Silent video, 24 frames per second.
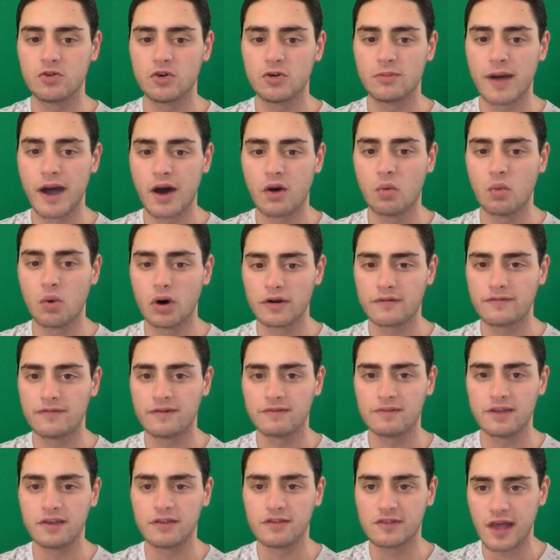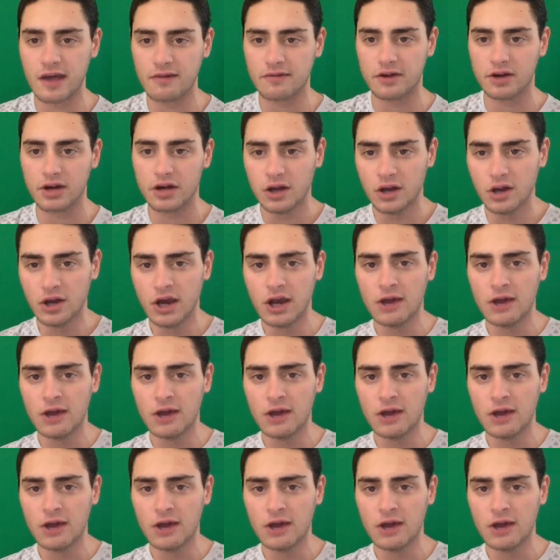to about 157,